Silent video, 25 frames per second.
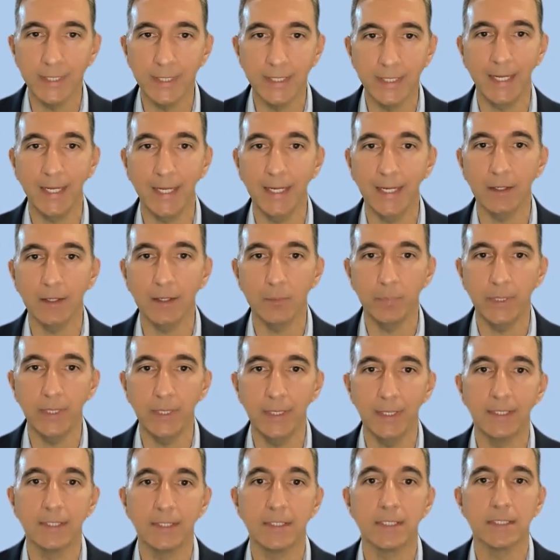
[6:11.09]
can't be
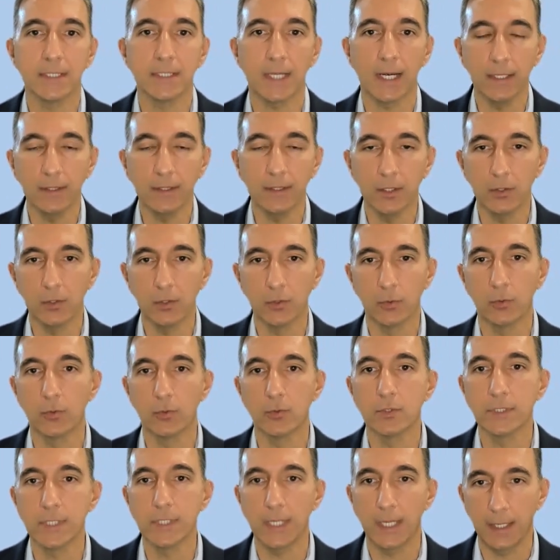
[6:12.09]
inside the
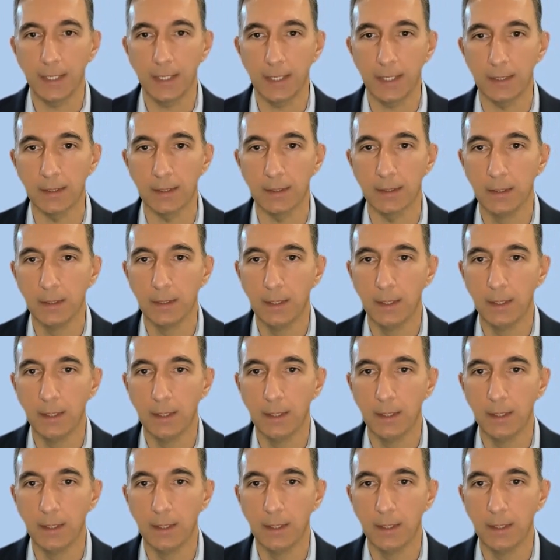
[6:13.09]
learner's head.